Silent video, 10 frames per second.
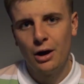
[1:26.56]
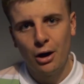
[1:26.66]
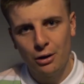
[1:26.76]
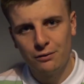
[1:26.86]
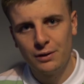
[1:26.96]

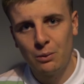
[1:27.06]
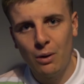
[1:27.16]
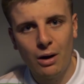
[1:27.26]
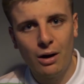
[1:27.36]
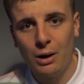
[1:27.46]
hopefully
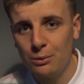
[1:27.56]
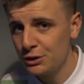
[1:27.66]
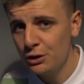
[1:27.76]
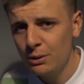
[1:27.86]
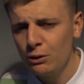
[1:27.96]
what I will
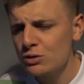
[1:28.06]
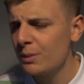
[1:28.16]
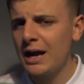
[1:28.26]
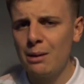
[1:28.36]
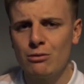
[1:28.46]
do. And also
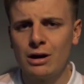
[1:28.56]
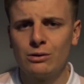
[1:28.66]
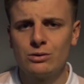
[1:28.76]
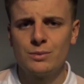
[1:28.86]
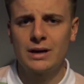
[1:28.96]
my camera
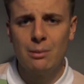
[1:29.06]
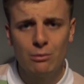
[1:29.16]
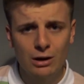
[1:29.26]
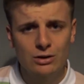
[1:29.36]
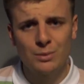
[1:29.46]
angles,
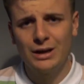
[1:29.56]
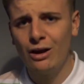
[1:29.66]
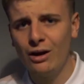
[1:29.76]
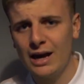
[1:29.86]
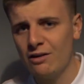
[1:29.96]
my
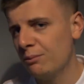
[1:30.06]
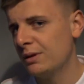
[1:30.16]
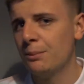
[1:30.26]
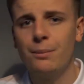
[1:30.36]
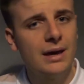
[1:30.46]
light haven't
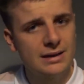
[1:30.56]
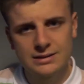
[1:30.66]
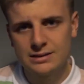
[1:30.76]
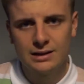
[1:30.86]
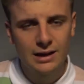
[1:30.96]
been the
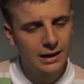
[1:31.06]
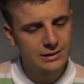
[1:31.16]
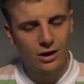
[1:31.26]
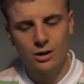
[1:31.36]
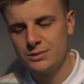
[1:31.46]
best at
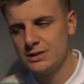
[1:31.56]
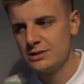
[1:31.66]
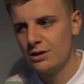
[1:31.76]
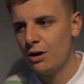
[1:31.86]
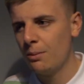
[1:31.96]
times this
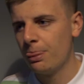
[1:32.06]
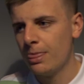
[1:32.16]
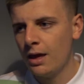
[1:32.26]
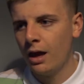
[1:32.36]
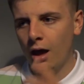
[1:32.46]
term.
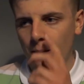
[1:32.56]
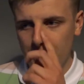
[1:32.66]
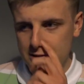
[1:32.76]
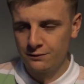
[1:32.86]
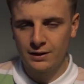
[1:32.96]
And
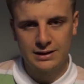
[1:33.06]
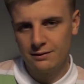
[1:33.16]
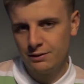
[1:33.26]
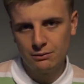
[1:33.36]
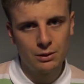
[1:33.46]
that's something I
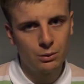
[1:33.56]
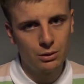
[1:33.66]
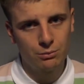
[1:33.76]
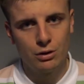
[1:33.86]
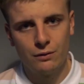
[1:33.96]
definitely really want
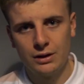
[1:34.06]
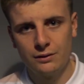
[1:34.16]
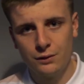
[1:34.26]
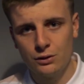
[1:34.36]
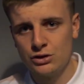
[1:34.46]
to improve on in the
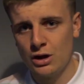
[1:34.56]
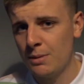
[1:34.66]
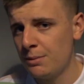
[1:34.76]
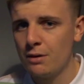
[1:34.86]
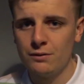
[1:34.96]
future, and
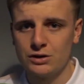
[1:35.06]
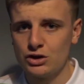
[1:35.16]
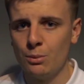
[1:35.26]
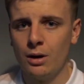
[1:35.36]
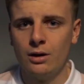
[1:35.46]
maybe over the
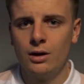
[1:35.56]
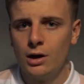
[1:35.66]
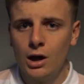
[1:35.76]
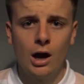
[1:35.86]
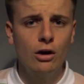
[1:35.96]
summer.
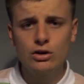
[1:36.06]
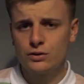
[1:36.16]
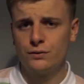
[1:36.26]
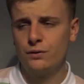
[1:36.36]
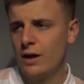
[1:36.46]
Not
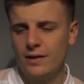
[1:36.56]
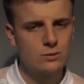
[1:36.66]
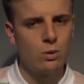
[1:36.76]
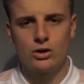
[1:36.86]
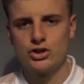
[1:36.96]
just for like
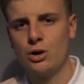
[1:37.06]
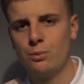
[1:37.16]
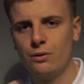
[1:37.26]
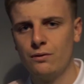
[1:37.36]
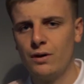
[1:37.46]
this workshop,
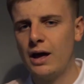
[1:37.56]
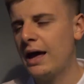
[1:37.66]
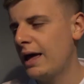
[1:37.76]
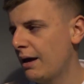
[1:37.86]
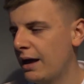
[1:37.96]
but for like
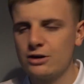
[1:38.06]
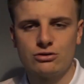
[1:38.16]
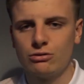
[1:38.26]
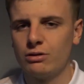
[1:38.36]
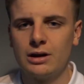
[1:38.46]

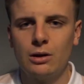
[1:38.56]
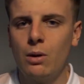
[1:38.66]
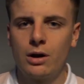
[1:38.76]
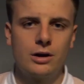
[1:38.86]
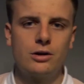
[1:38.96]
extracurricular
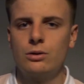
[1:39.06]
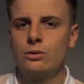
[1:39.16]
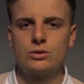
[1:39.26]
work I do and